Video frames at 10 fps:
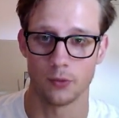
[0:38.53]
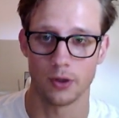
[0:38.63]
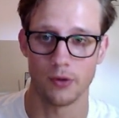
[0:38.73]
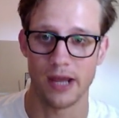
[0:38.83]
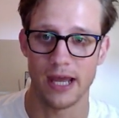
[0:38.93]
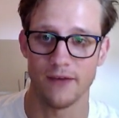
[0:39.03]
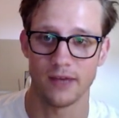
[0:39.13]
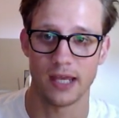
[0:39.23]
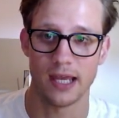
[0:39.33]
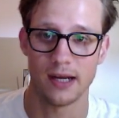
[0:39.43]
we don't have
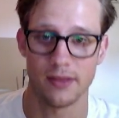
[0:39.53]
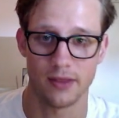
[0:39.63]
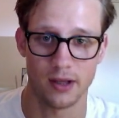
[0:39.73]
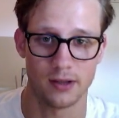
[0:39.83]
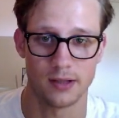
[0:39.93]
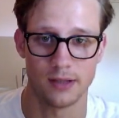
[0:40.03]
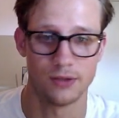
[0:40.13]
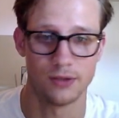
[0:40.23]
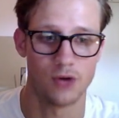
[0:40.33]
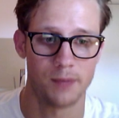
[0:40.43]
anything in the
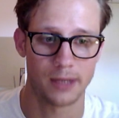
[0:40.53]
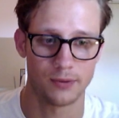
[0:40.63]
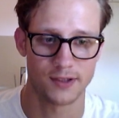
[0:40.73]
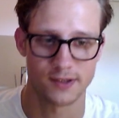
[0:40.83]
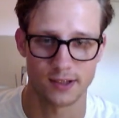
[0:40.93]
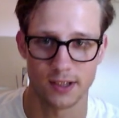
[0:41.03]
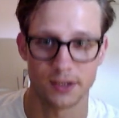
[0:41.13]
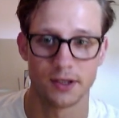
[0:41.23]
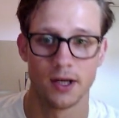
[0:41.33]
drop-down list here.